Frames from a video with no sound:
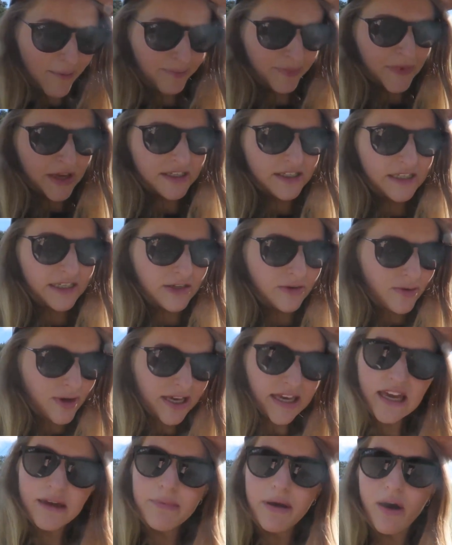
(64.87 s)

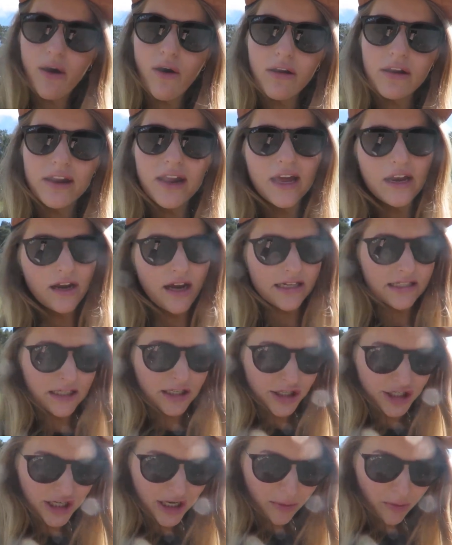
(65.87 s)
To keep our holiday
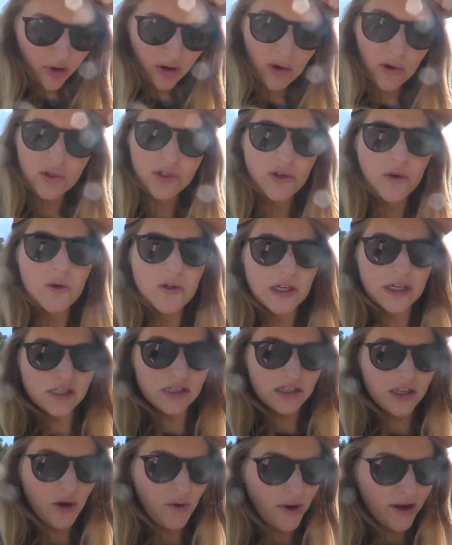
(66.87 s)
nice and cheap, we're also
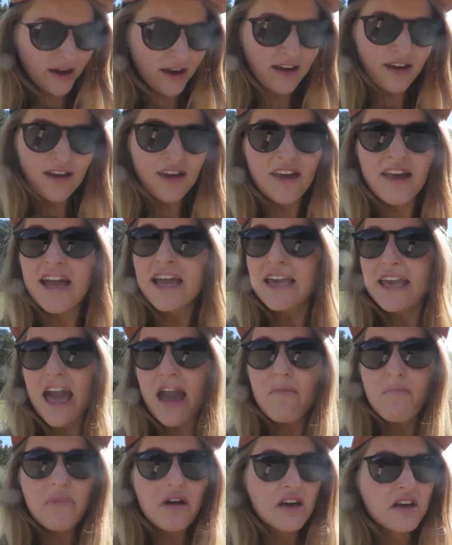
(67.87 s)
just going
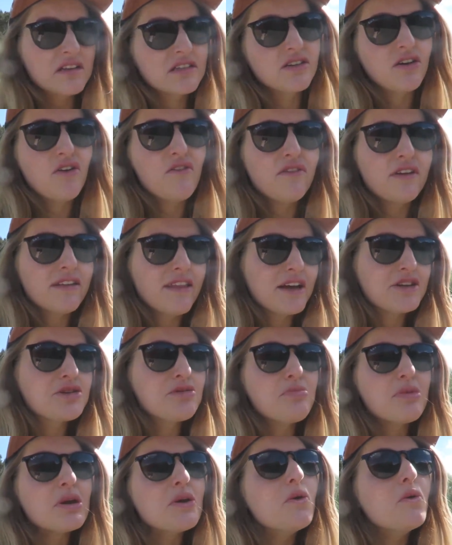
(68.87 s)
camping, so hopefully that
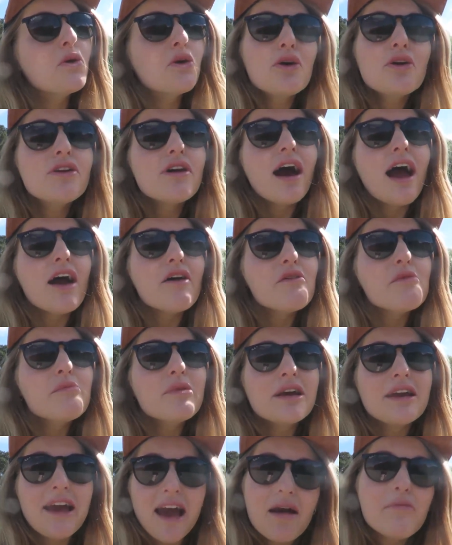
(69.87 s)
should be all good. I
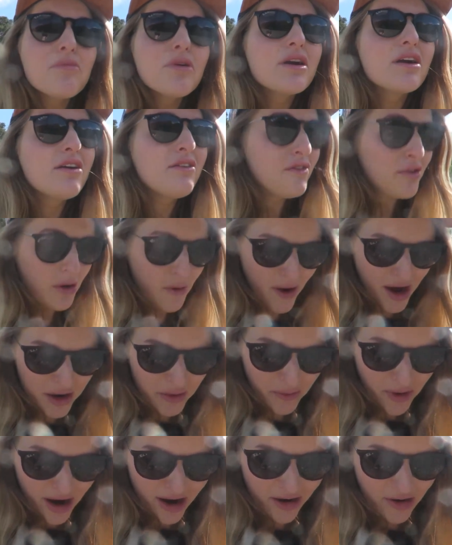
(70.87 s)
haven't been camping for
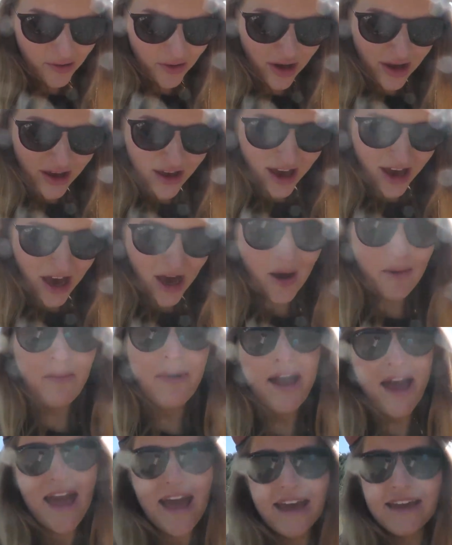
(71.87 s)
quite a while,
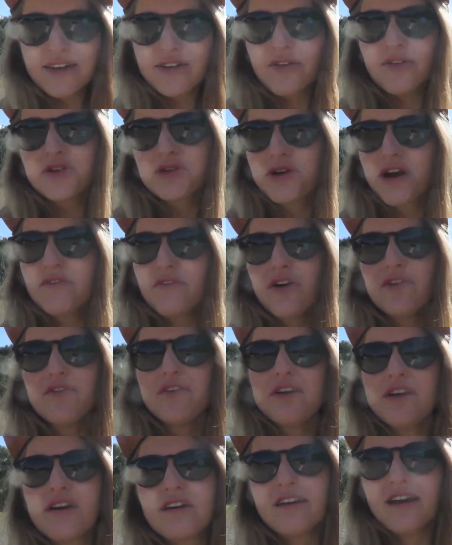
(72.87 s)
and on the drive
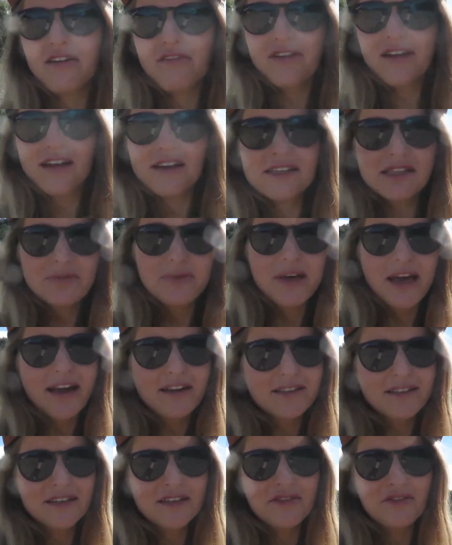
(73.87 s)
over, Nick and I realised that we
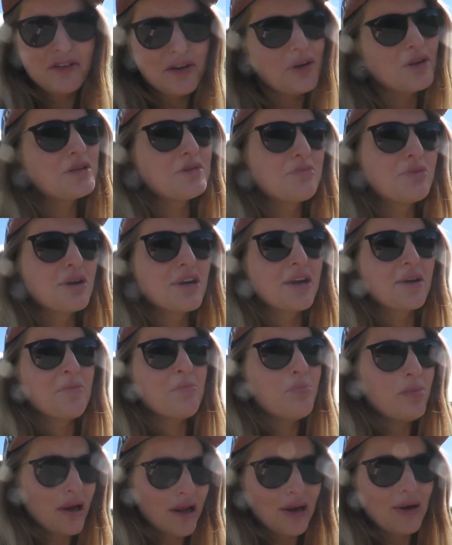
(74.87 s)
actually forgot to
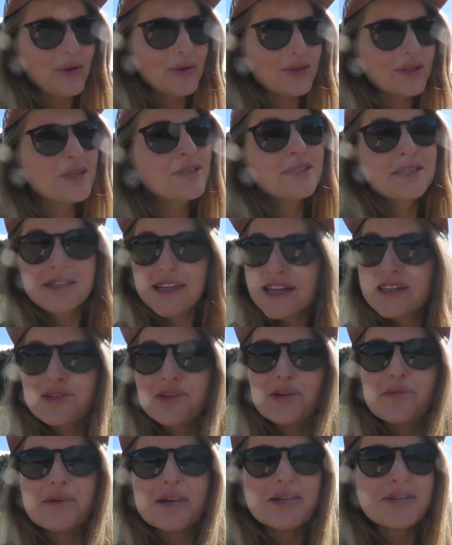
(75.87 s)
bring pillows, so
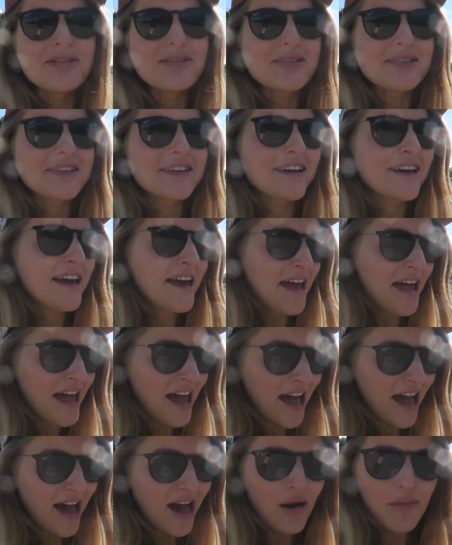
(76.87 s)
that's going to be interesting.
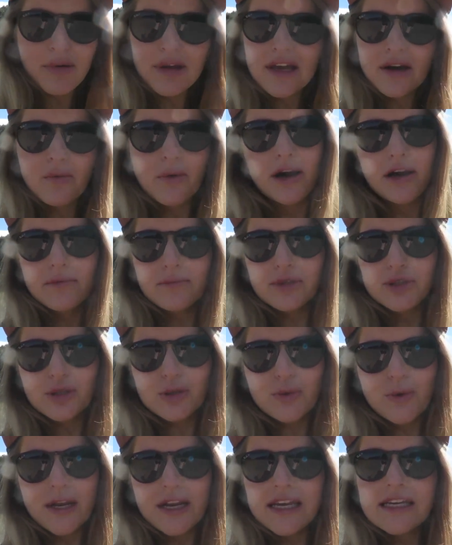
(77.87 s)
But yeah, welcome
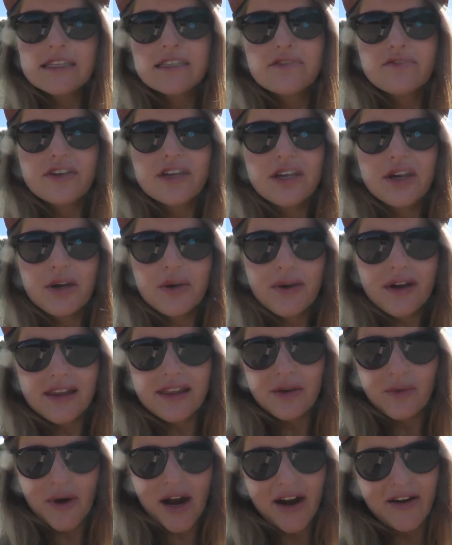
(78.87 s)
to an Easter video
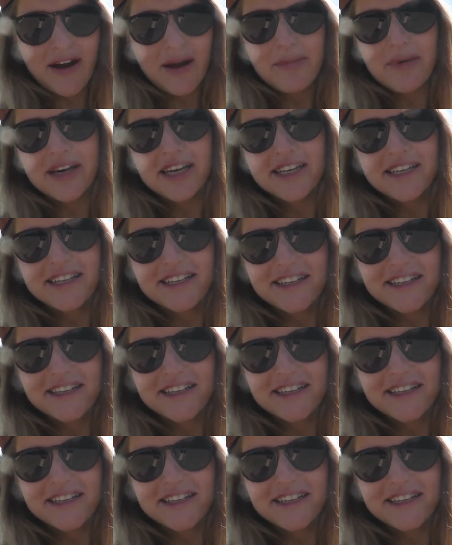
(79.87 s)
in the Wairarapa.